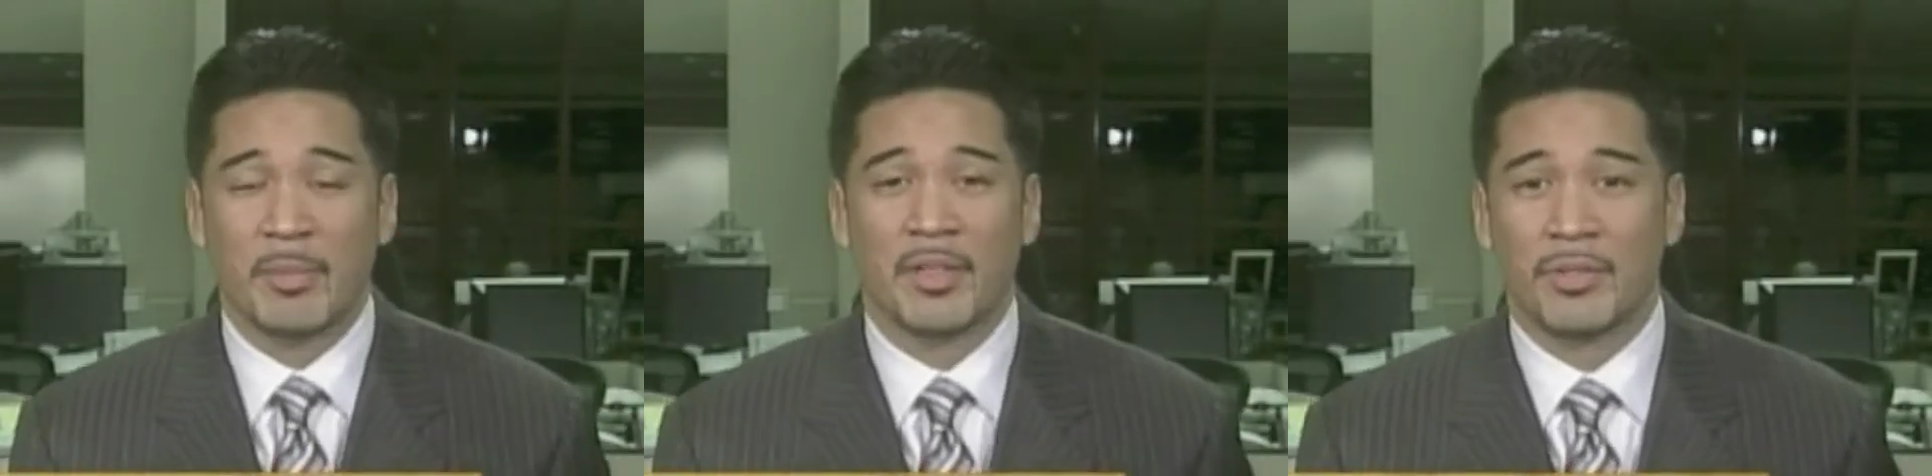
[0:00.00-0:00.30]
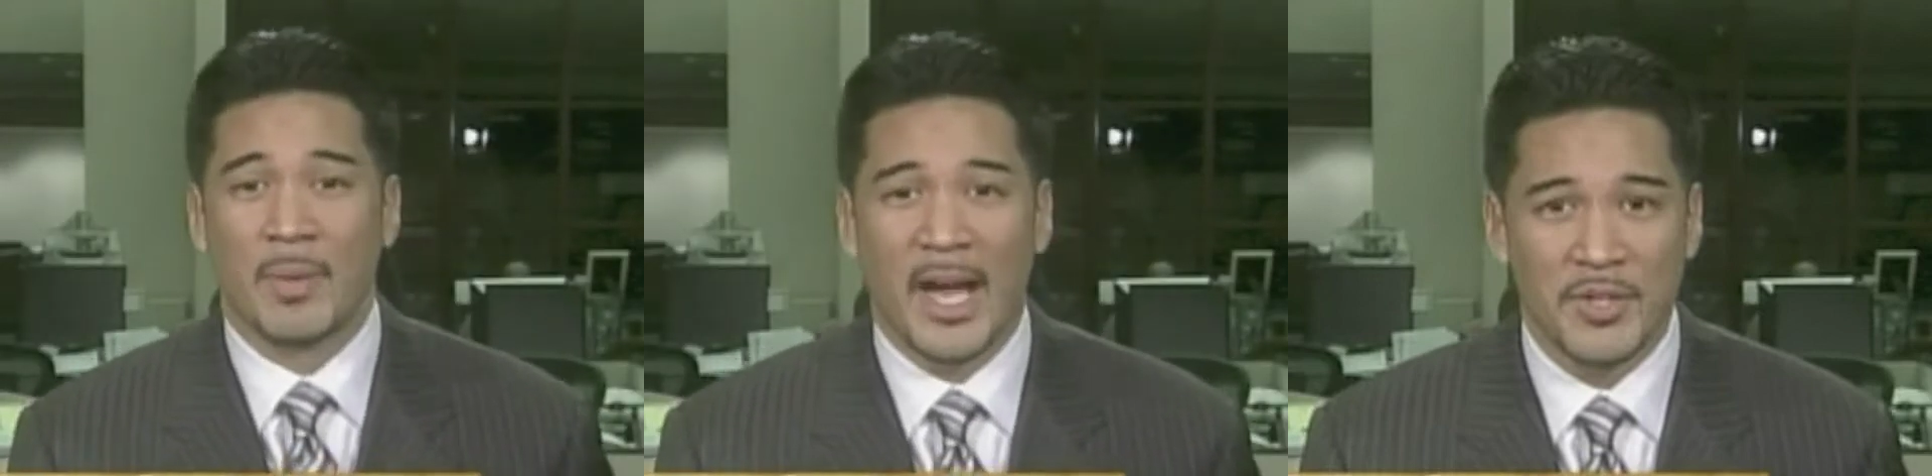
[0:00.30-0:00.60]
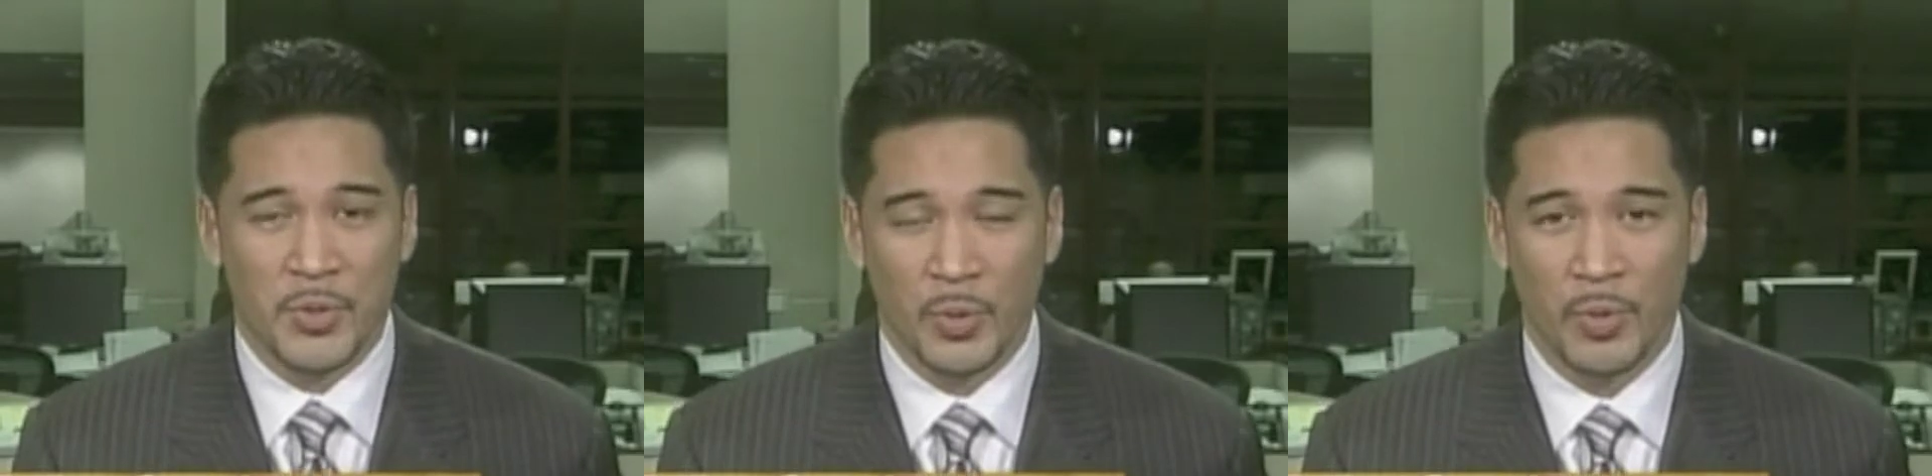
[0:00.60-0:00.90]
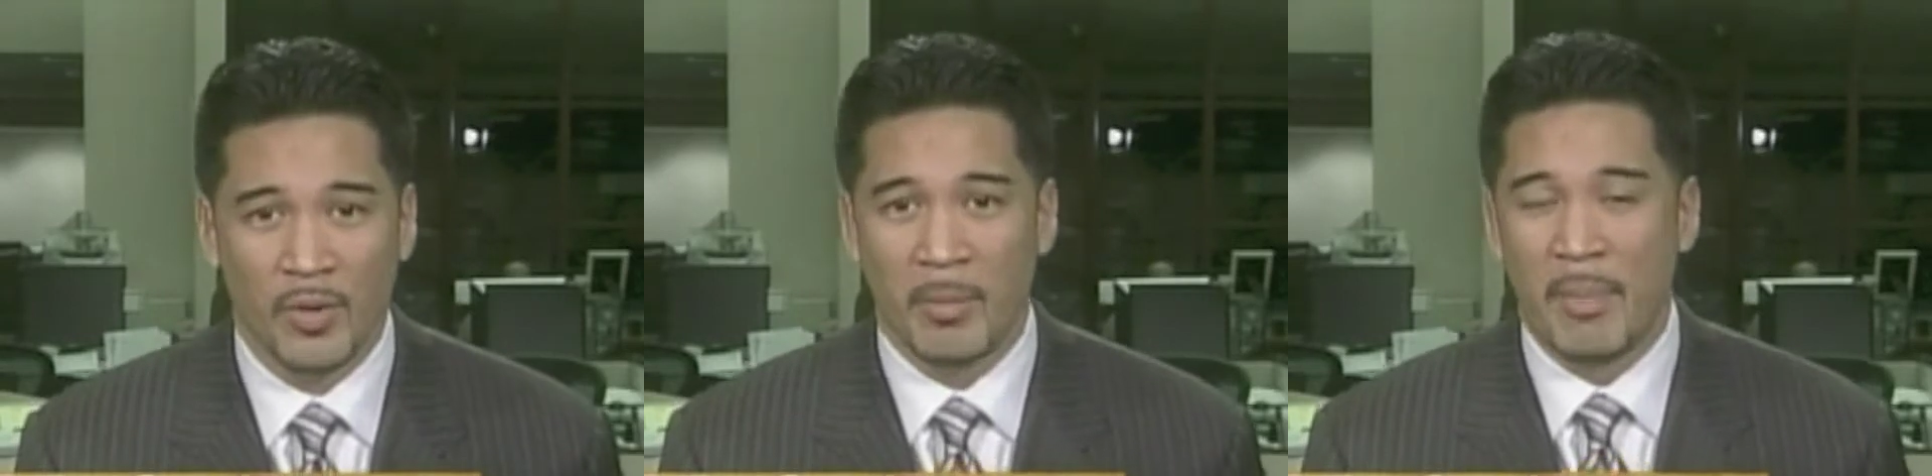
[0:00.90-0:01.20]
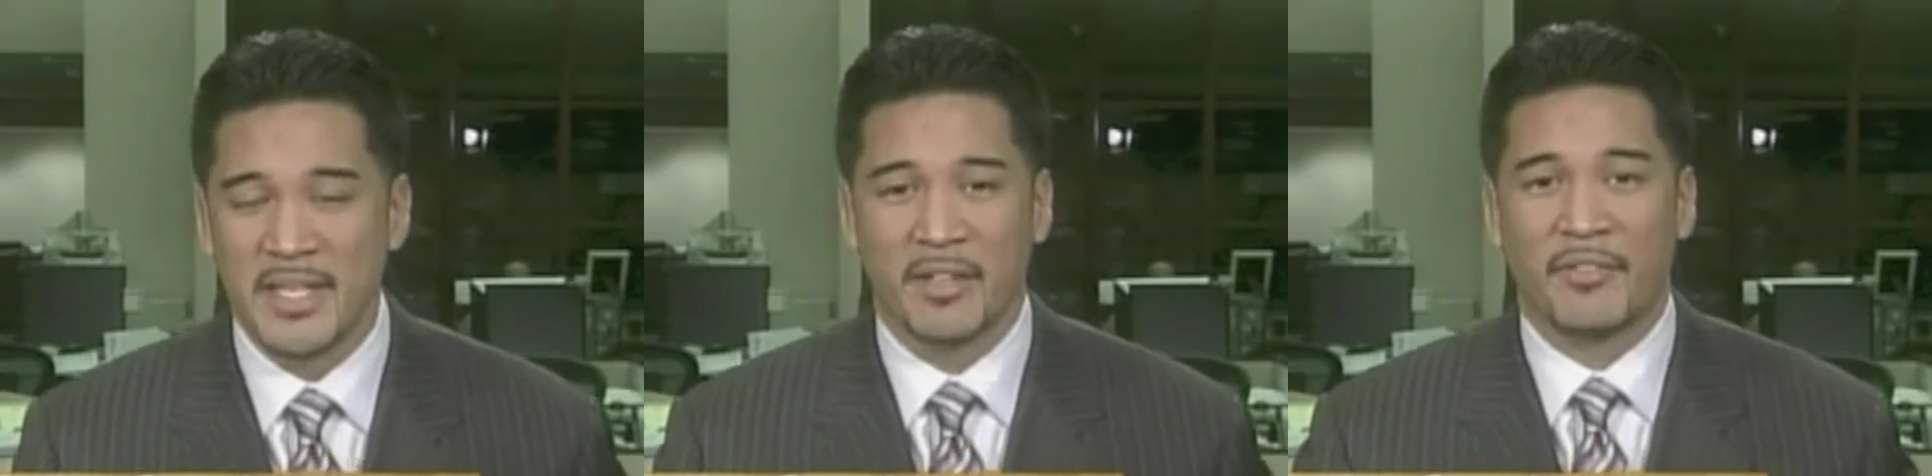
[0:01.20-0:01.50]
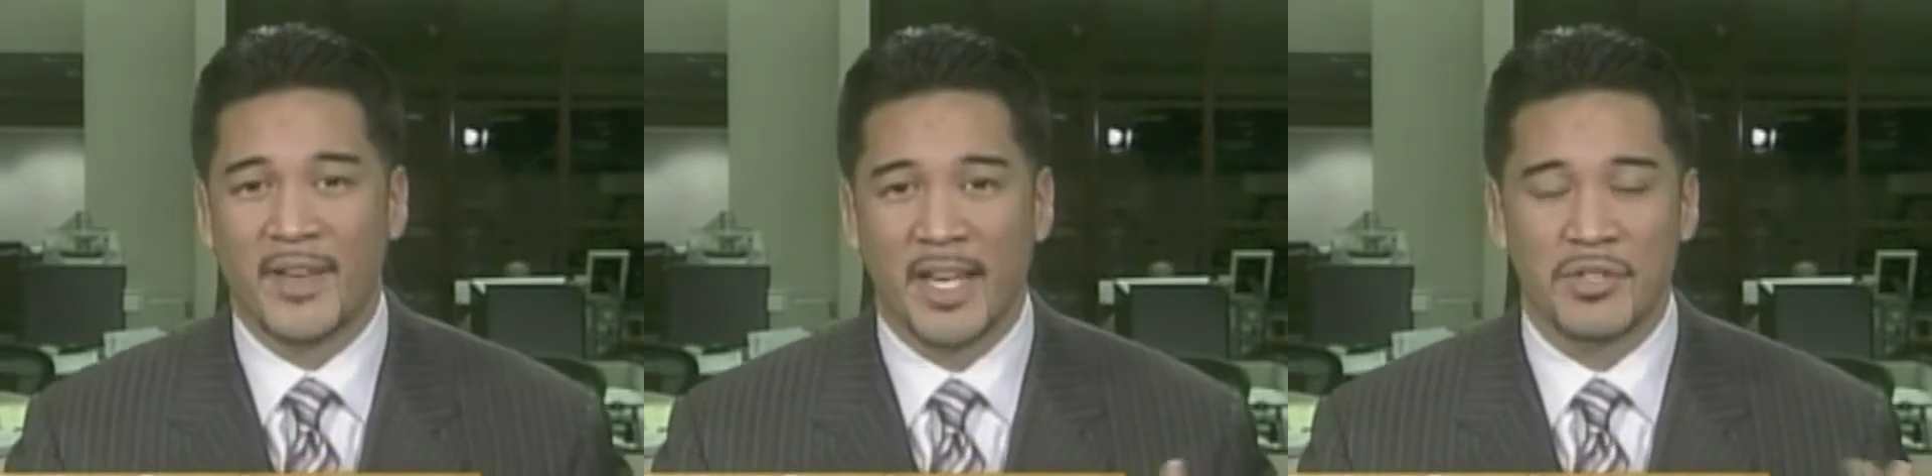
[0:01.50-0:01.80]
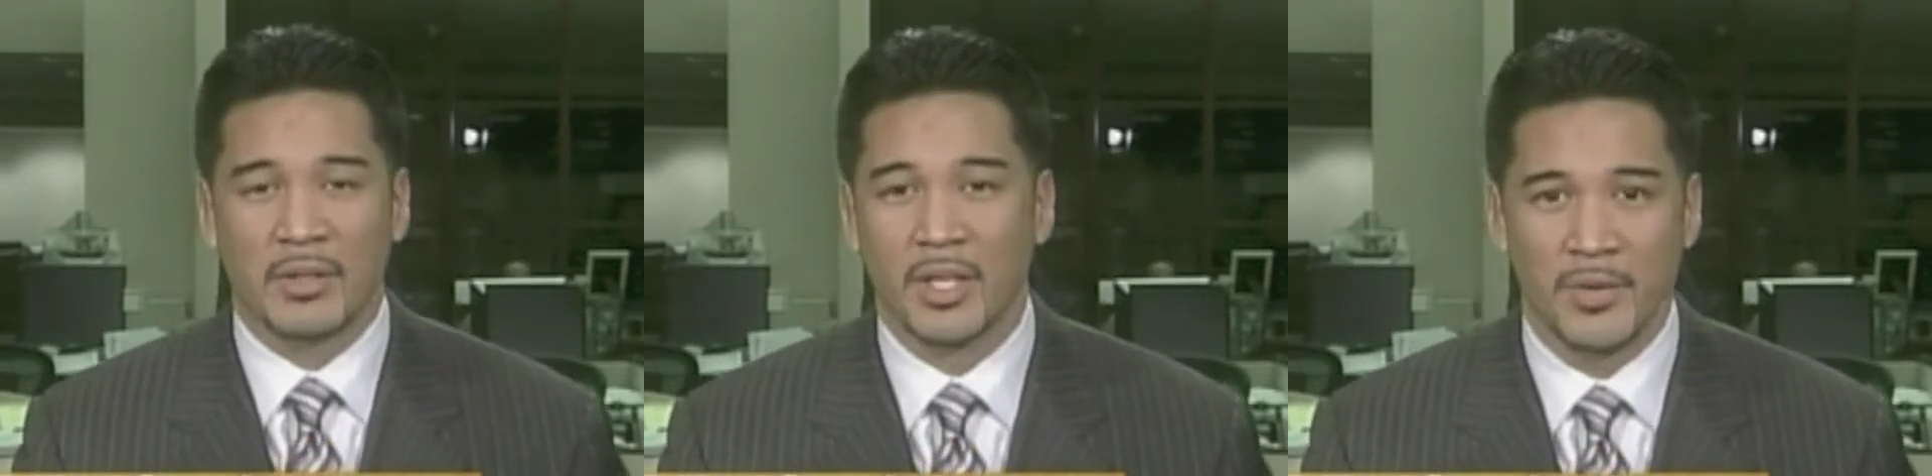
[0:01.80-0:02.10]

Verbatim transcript: been through high school or the basic financial